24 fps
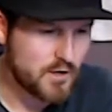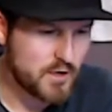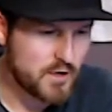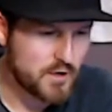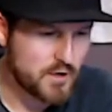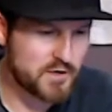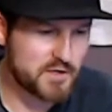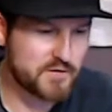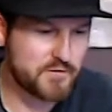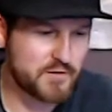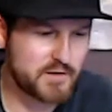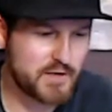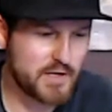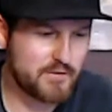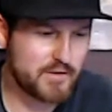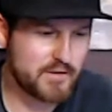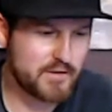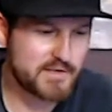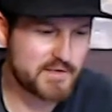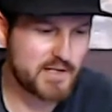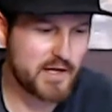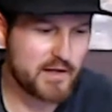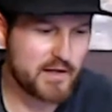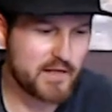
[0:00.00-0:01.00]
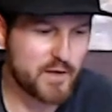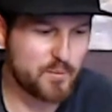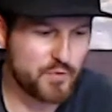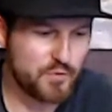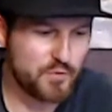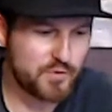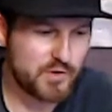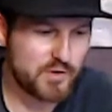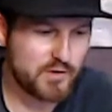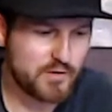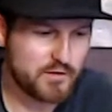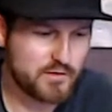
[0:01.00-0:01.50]
Christopher David saying the
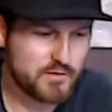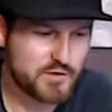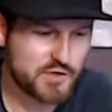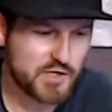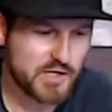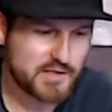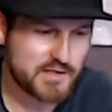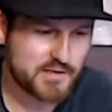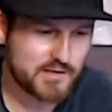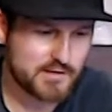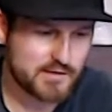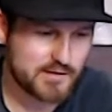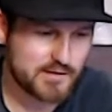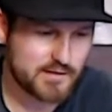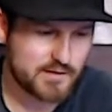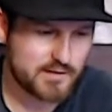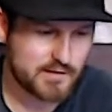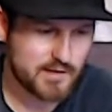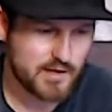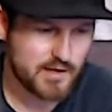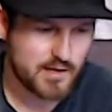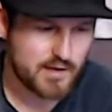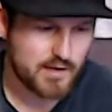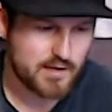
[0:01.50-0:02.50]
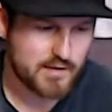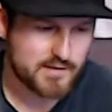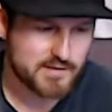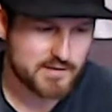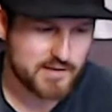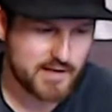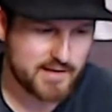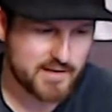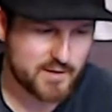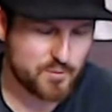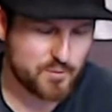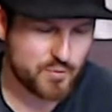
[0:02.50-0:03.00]
Buna, Jason
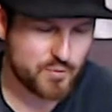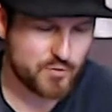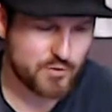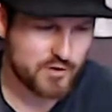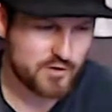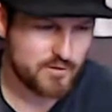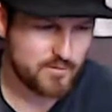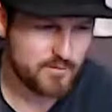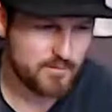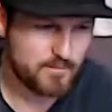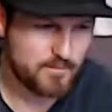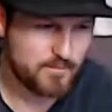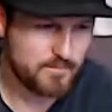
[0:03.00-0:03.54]
saying the Buna.